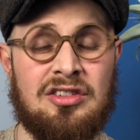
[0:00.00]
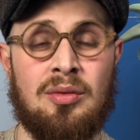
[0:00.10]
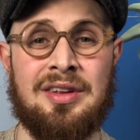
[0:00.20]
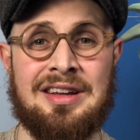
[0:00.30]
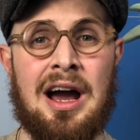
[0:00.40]

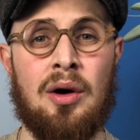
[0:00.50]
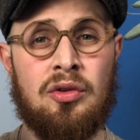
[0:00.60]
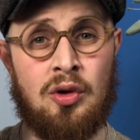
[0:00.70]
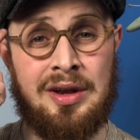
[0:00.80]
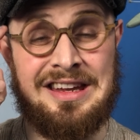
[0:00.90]
something down,
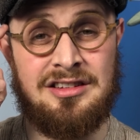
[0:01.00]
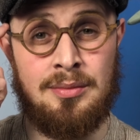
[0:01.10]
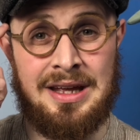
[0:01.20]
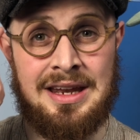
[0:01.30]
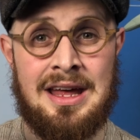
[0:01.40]
so it needs to
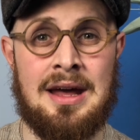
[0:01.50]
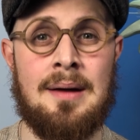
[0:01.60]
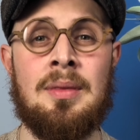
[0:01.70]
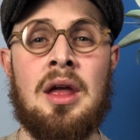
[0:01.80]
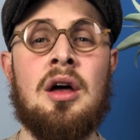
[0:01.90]
be in
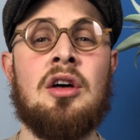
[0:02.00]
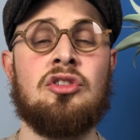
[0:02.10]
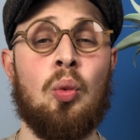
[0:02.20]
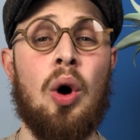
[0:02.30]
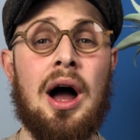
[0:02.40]
here.
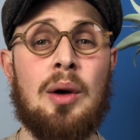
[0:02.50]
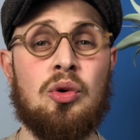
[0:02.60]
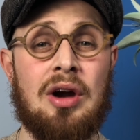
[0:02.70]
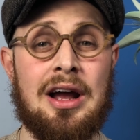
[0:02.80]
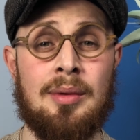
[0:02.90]
So what I
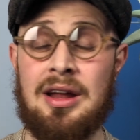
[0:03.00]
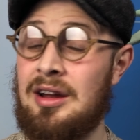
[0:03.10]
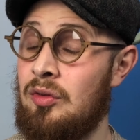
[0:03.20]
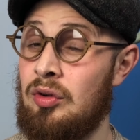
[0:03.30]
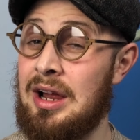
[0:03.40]
would recommend,
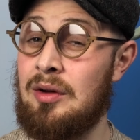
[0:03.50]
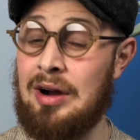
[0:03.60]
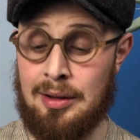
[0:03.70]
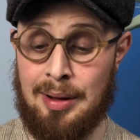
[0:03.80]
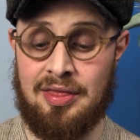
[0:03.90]
I really
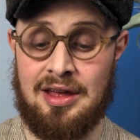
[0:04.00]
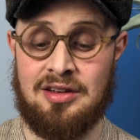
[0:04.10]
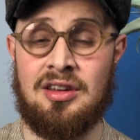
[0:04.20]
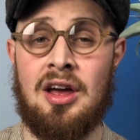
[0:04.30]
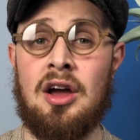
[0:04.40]
recommend
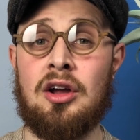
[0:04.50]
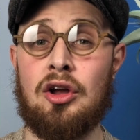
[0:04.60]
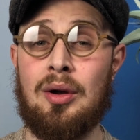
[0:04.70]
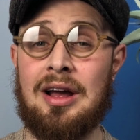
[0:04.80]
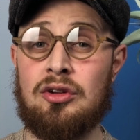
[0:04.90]
this,
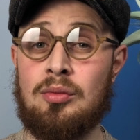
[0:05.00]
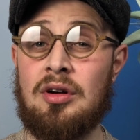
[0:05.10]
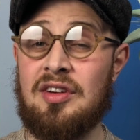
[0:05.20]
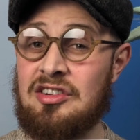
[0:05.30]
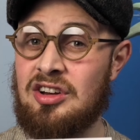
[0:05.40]
go and get some
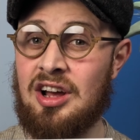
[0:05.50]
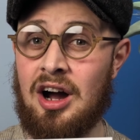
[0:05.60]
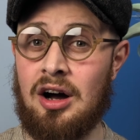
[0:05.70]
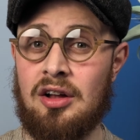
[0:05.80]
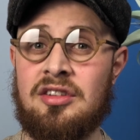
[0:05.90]
revision
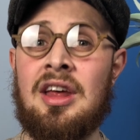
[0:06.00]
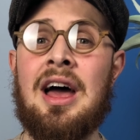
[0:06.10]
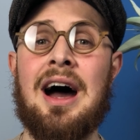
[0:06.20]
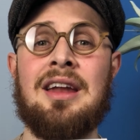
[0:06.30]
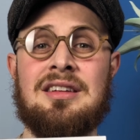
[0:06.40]
cards
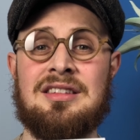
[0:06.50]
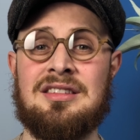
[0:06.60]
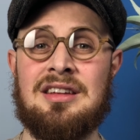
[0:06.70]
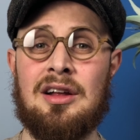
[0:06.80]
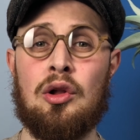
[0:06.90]
and
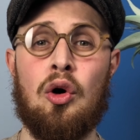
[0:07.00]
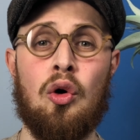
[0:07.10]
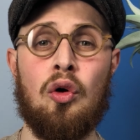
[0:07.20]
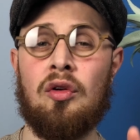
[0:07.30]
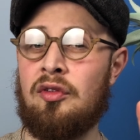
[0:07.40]
distill
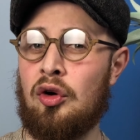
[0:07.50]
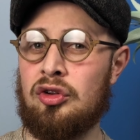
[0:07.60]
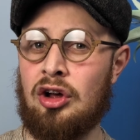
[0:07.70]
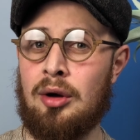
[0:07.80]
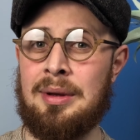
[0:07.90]
all 4
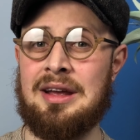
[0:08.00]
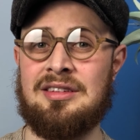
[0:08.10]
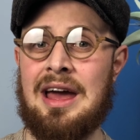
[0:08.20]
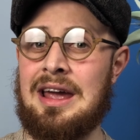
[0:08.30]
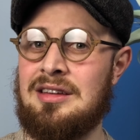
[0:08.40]

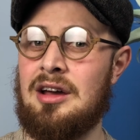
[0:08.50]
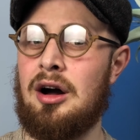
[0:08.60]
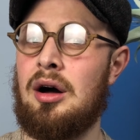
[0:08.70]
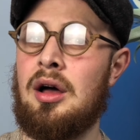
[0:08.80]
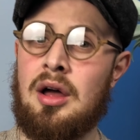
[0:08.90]
topics,
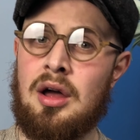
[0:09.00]
ADR,